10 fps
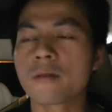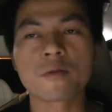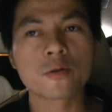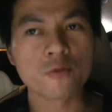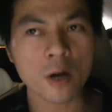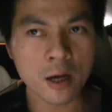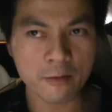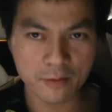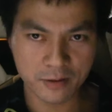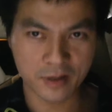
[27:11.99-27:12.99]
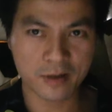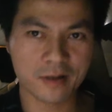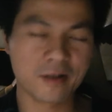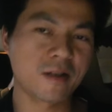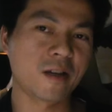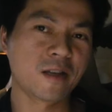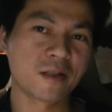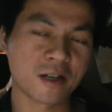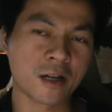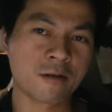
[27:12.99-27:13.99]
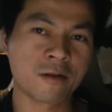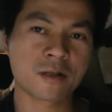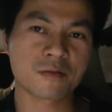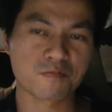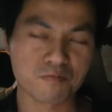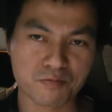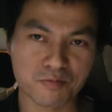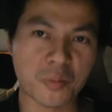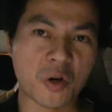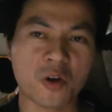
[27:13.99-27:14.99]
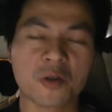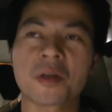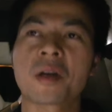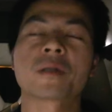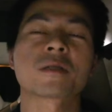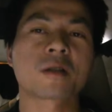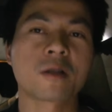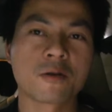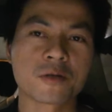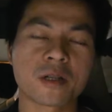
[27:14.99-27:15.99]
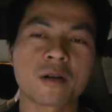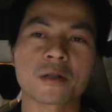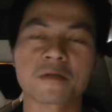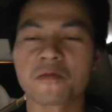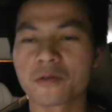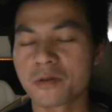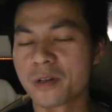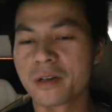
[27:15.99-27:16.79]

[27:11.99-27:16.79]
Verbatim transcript: It will drive in the garage, park there, and then close the garage for you.